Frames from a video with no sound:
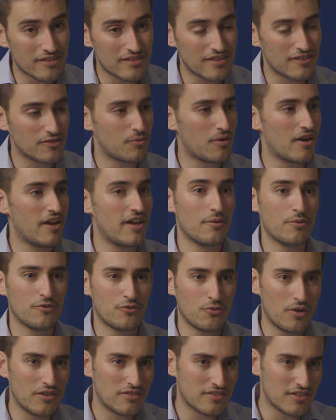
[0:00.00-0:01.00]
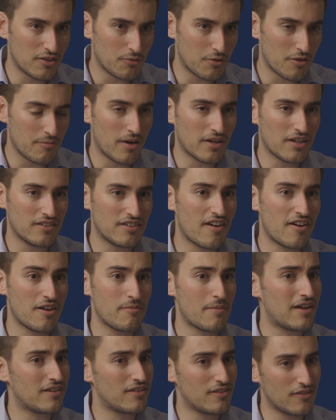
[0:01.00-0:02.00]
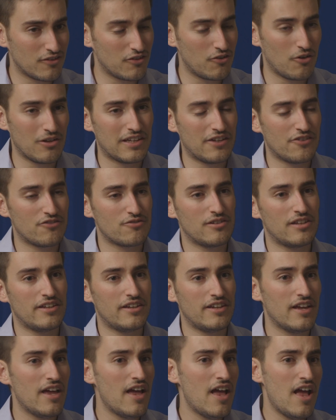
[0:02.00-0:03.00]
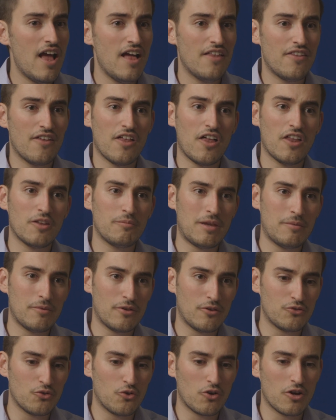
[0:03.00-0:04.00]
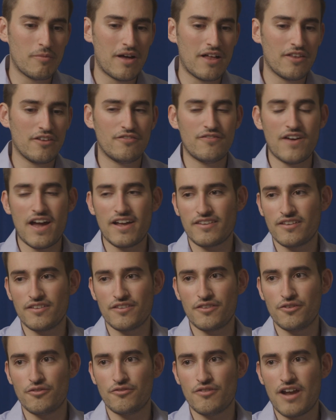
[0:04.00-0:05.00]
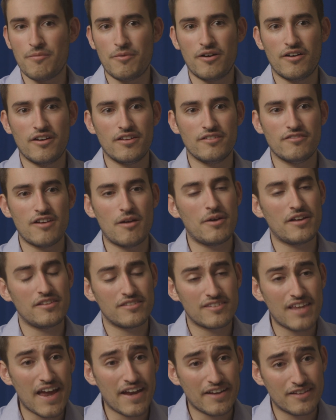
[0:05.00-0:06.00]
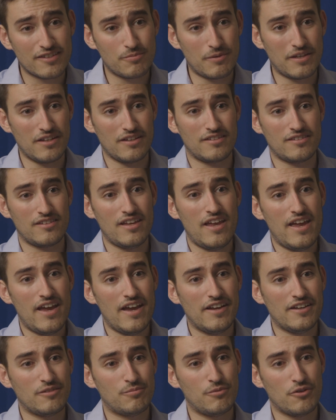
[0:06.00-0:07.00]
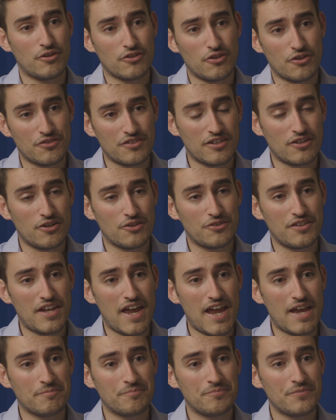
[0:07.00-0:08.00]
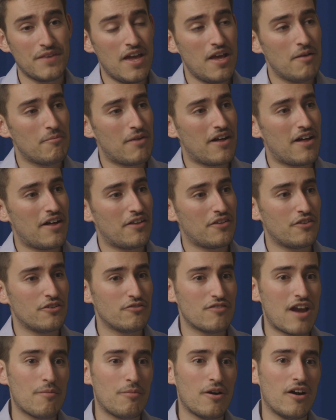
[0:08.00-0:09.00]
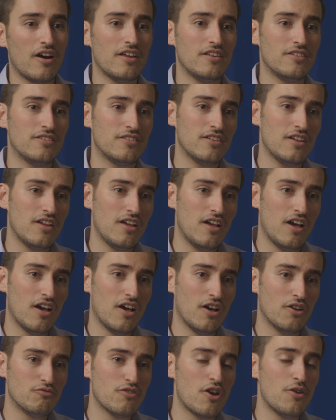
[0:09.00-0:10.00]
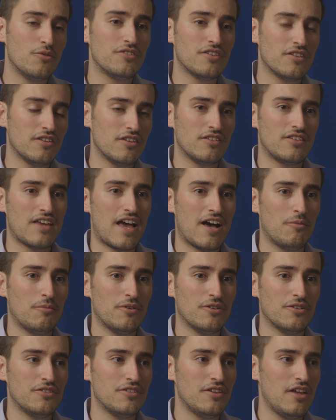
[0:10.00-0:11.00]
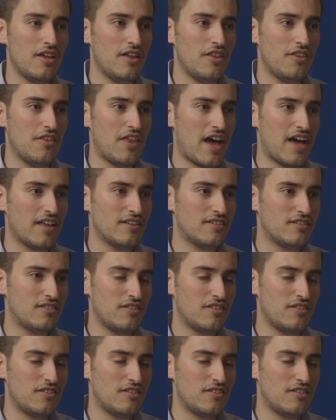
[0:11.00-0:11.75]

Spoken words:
this way. It was always to do with monetary matters, not literally. There are other people who talk about the fact that the Rabbi Sachs speaks in his book Not in God's Name about how the rabbis wrote in the Talmud that